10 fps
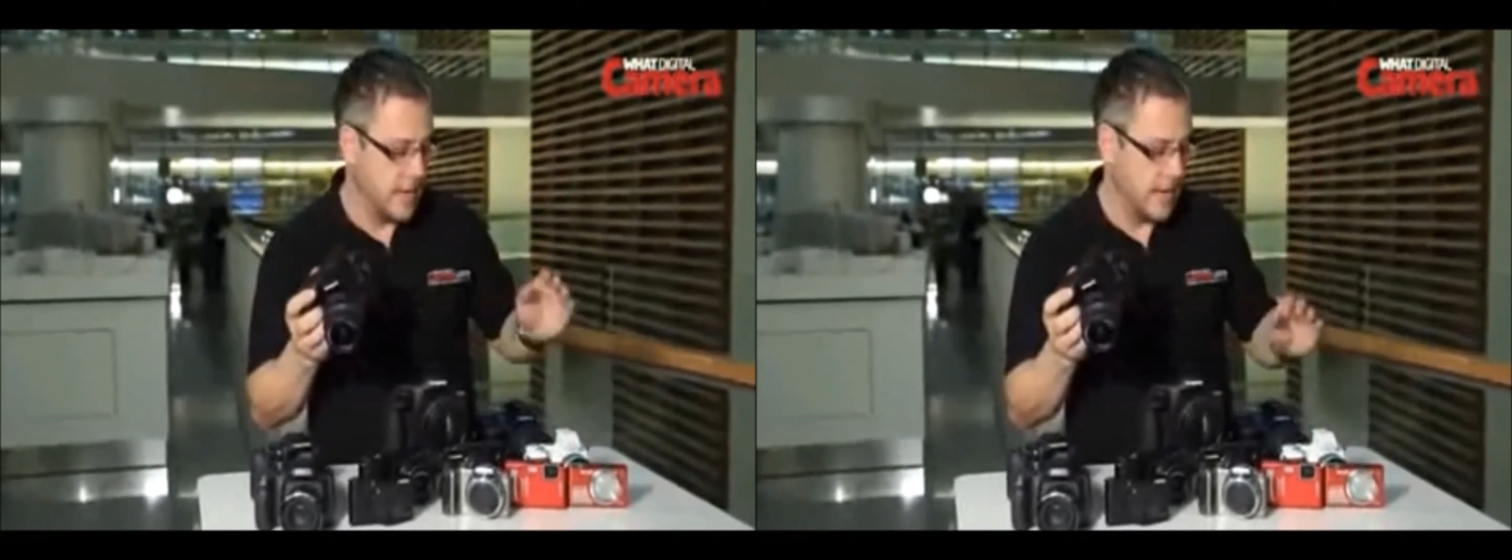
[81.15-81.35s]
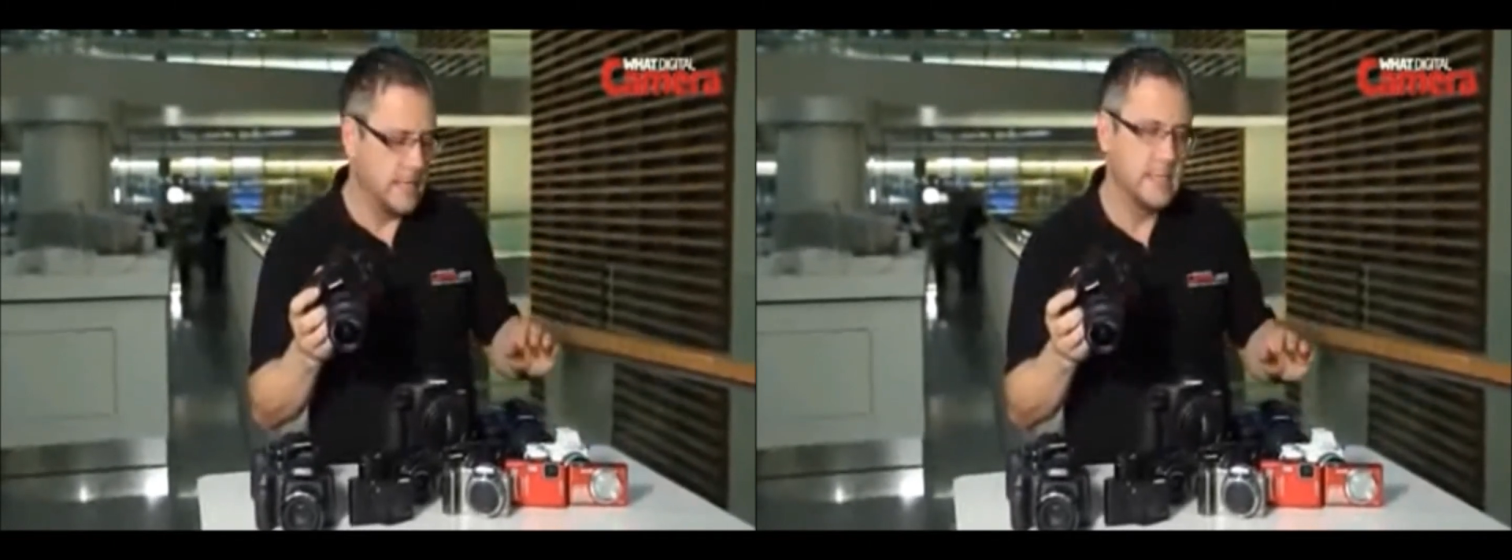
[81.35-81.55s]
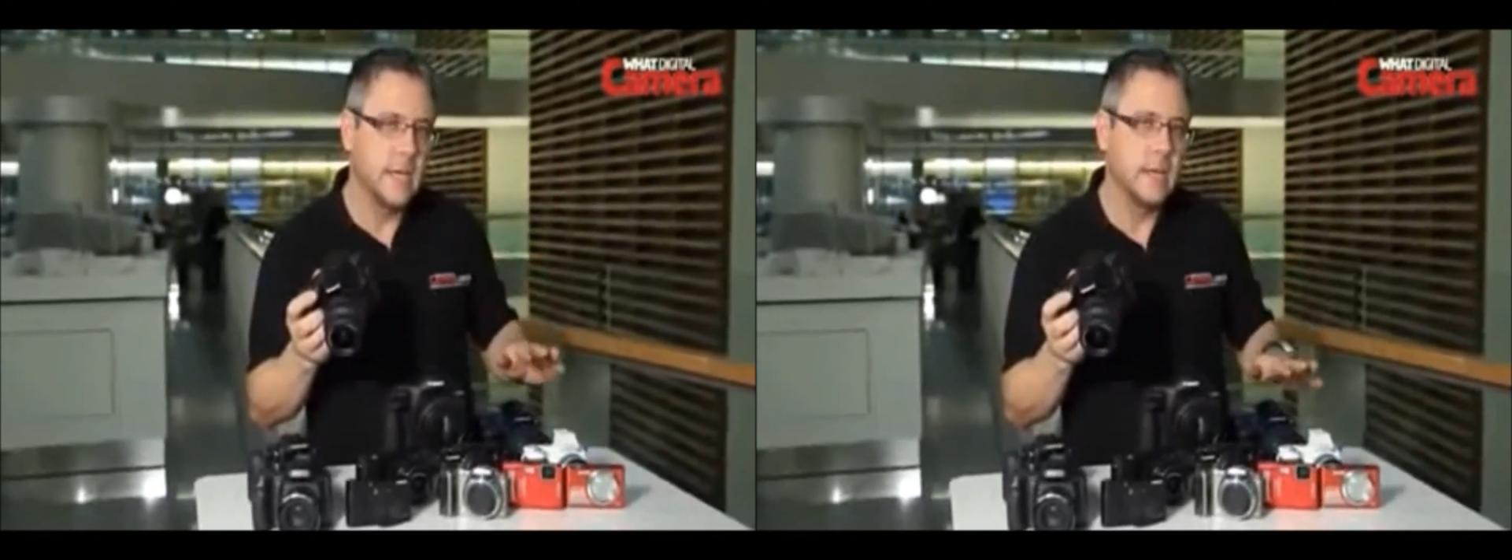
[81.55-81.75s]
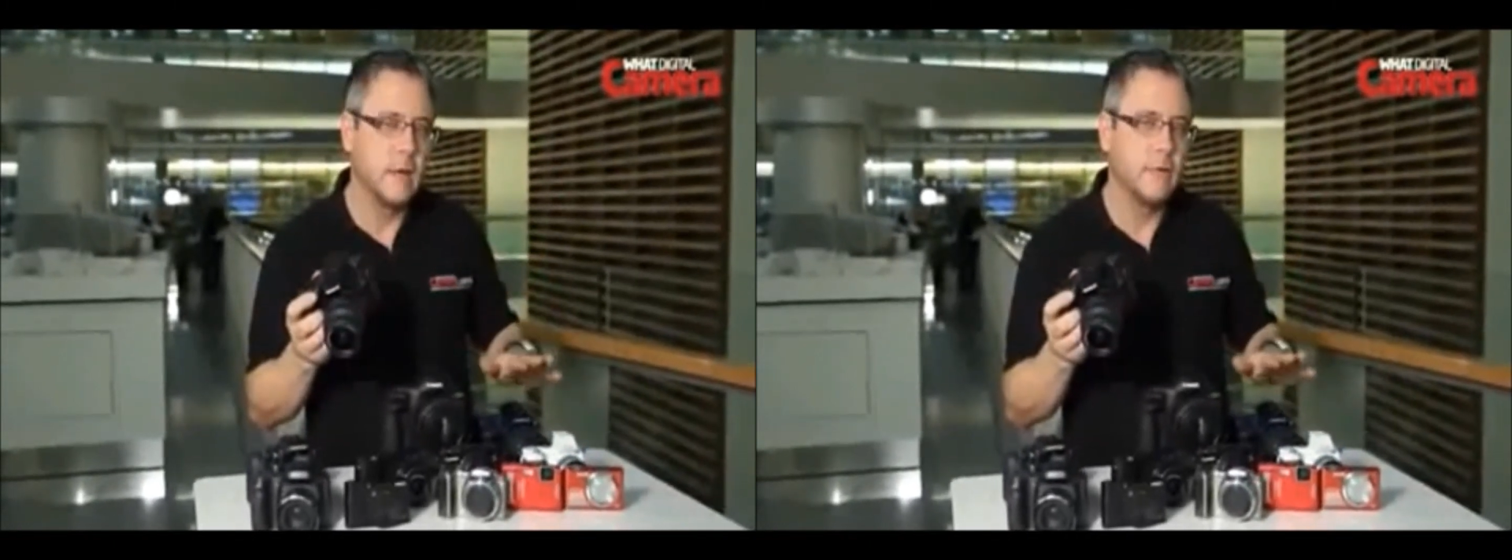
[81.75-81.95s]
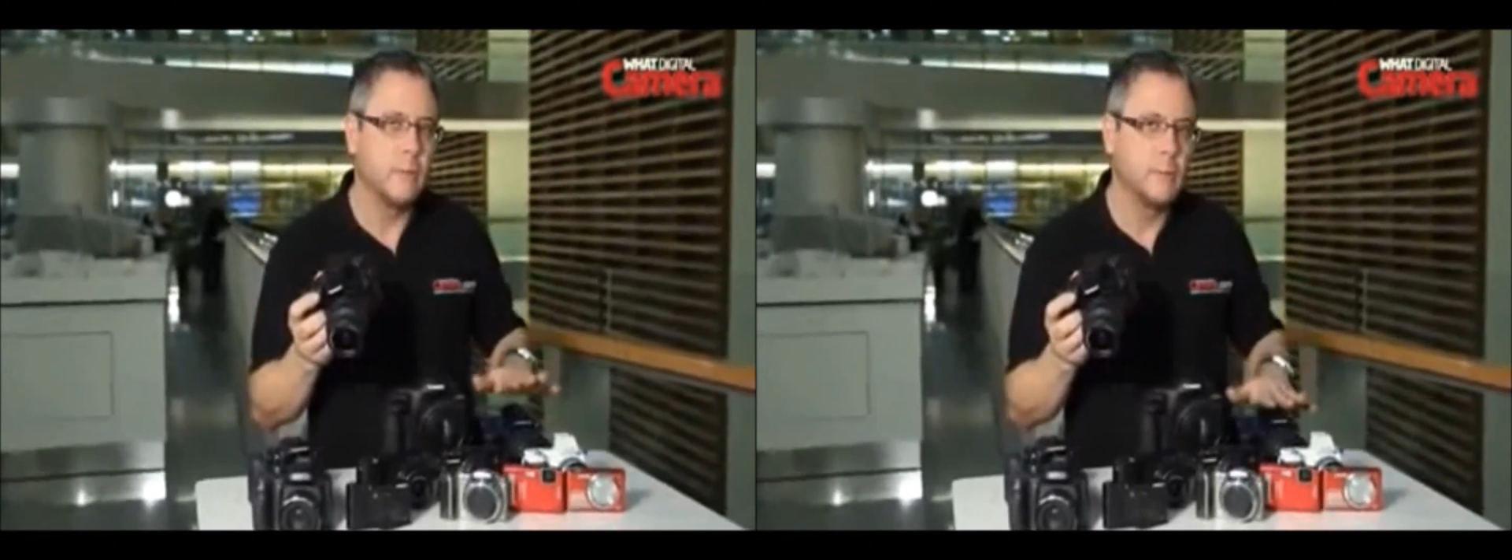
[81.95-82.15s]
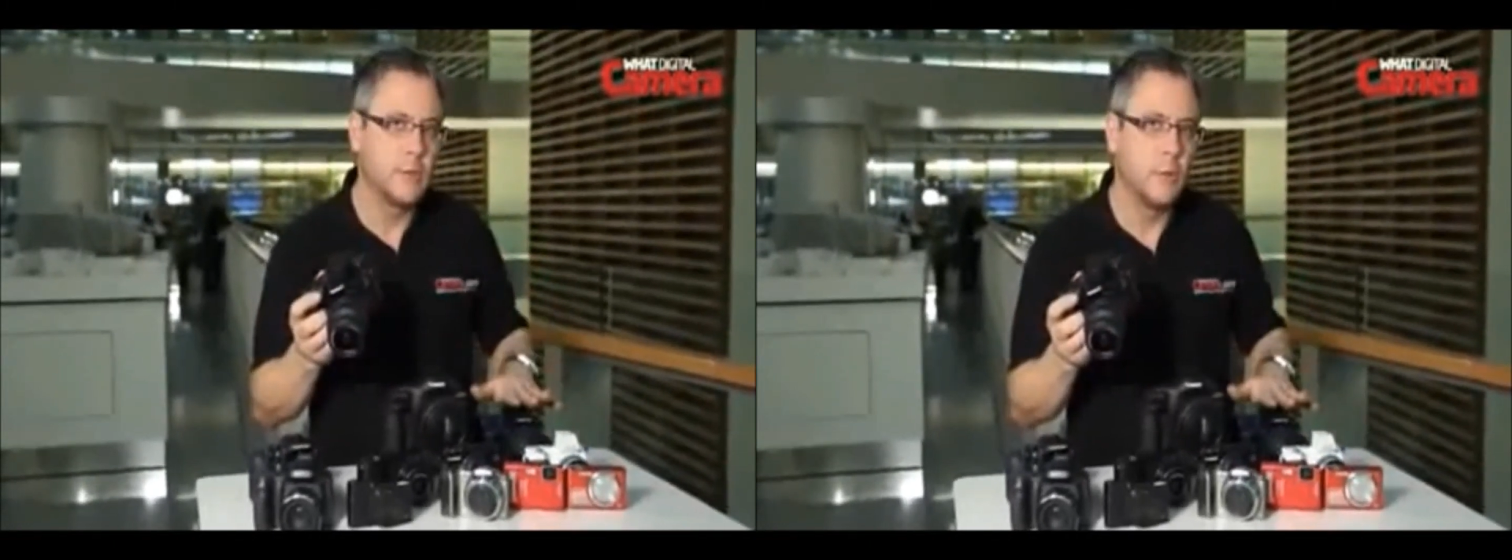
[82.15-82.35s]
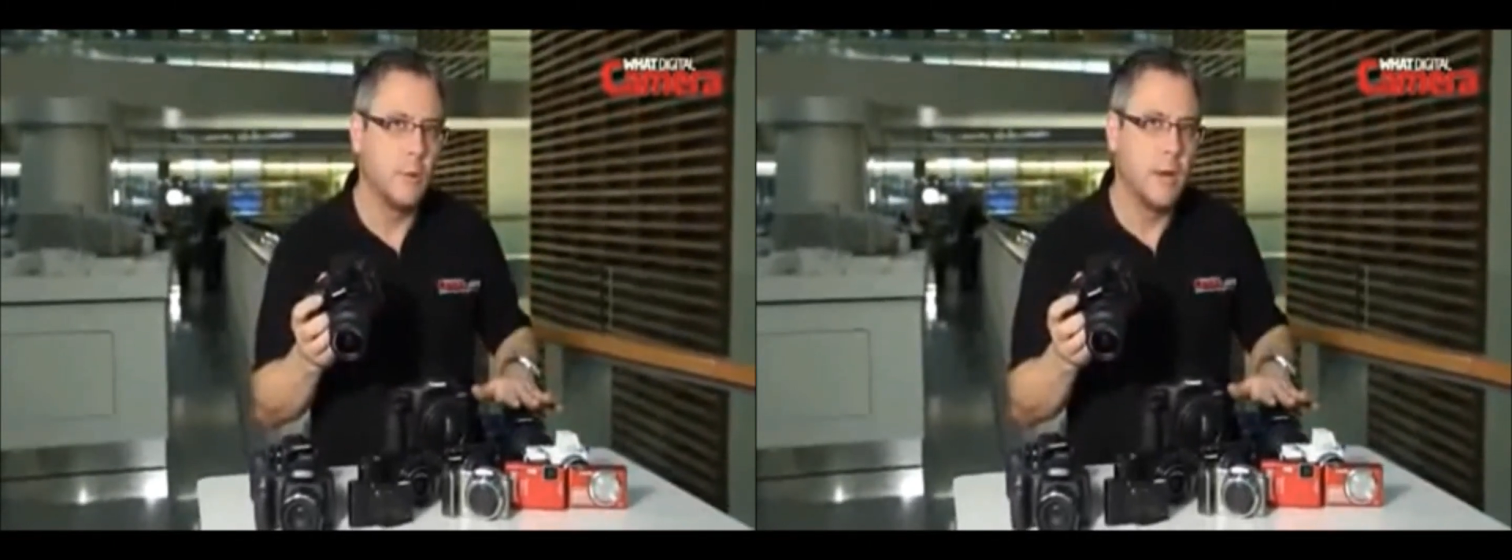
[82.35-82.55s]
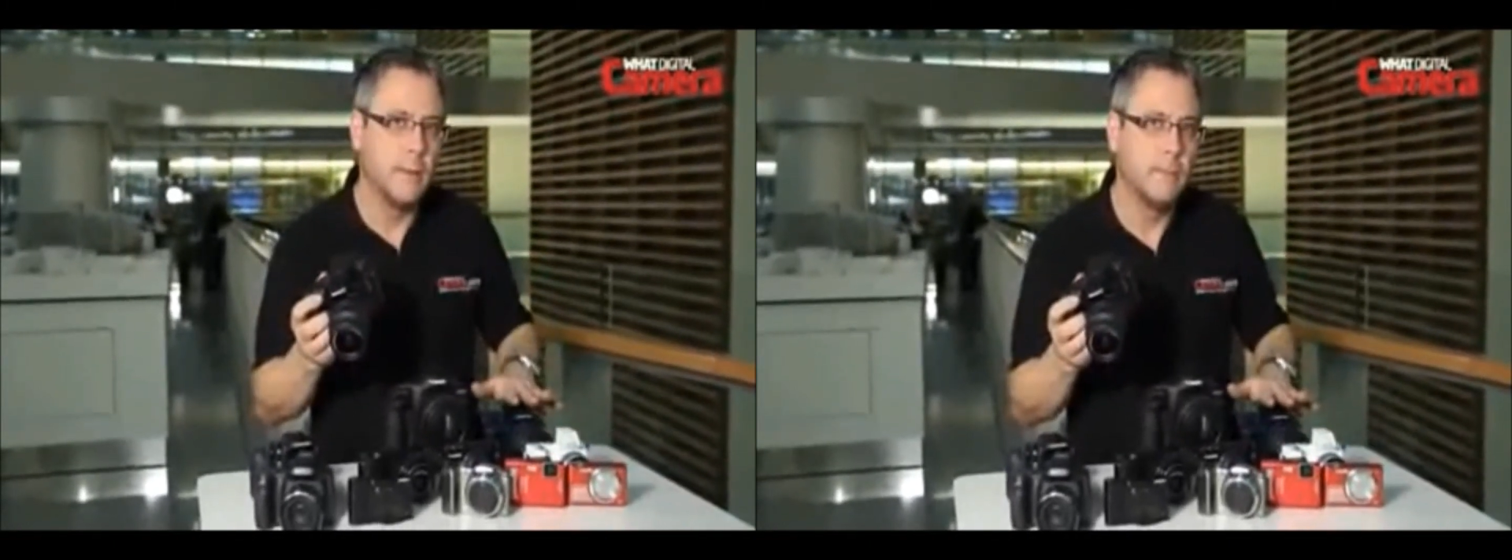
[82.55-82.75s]
instead of an optical
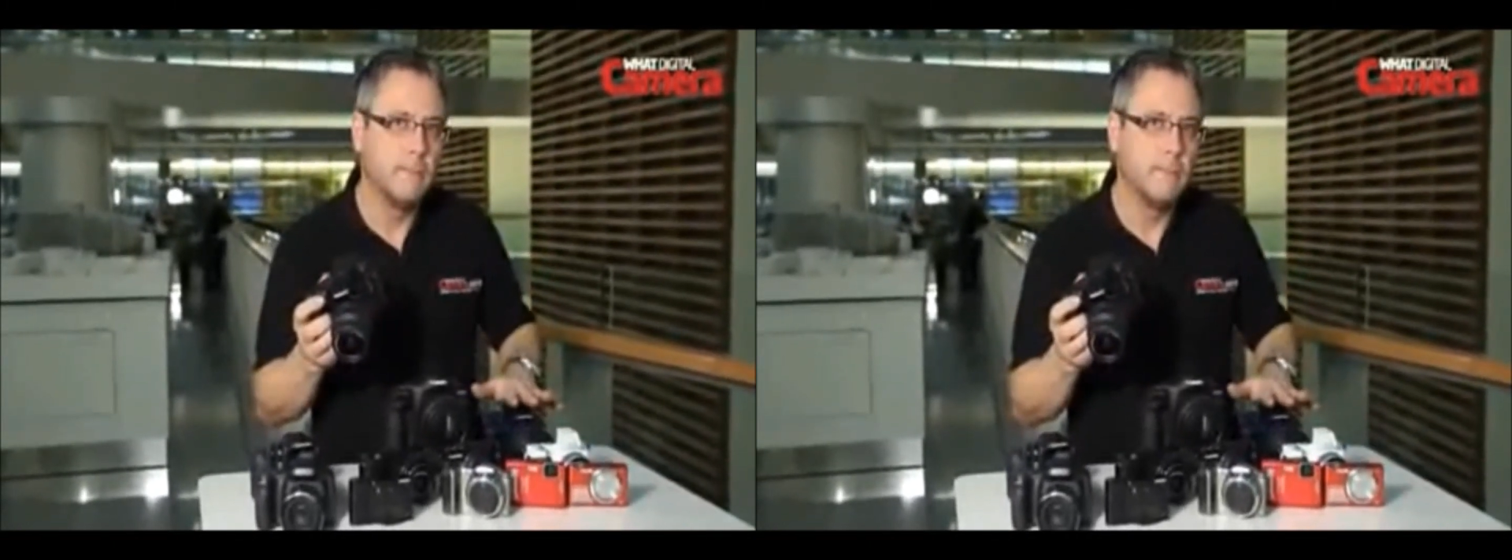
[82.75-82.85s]
one.